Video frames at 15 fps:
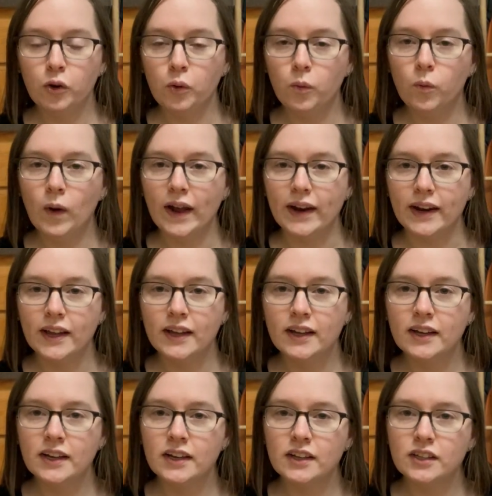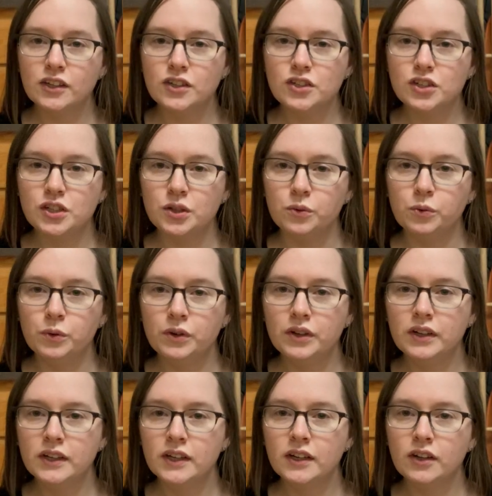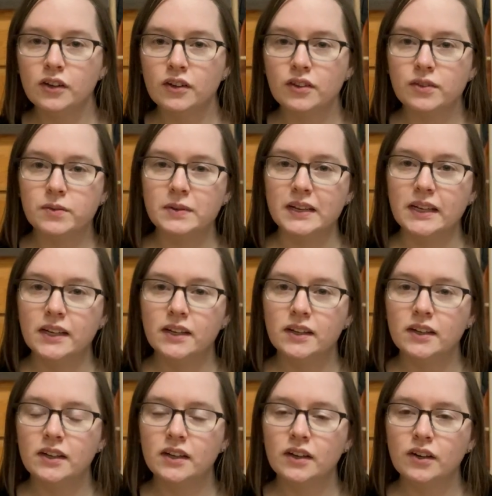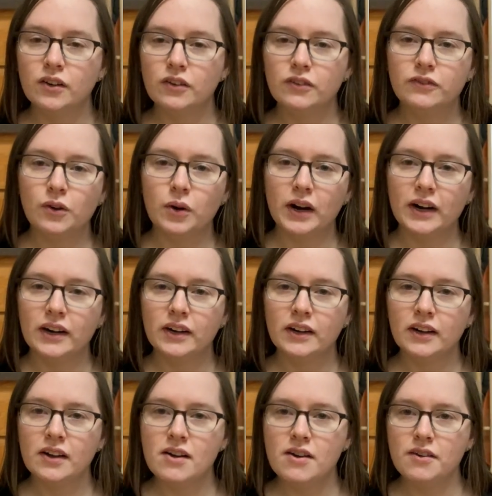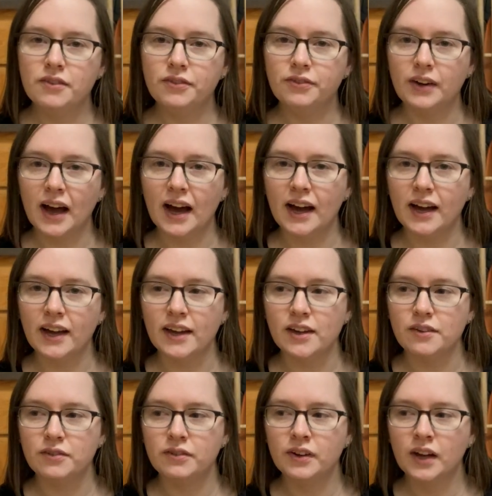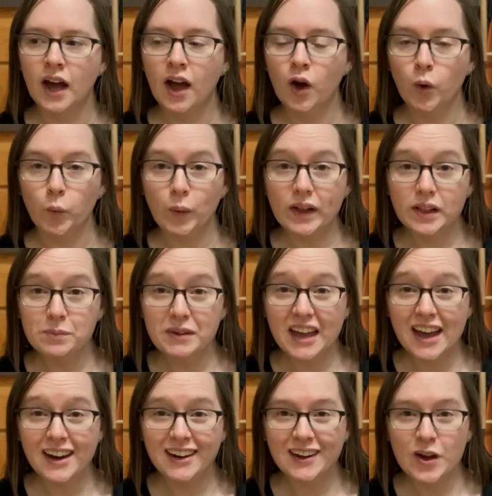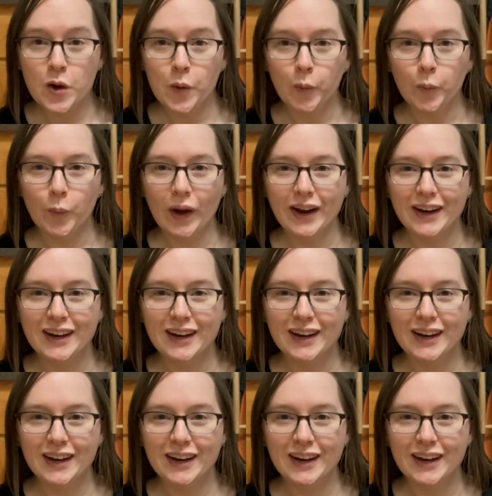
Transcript: 1, 2, 3, 4, 5. Wiggle them again. 1,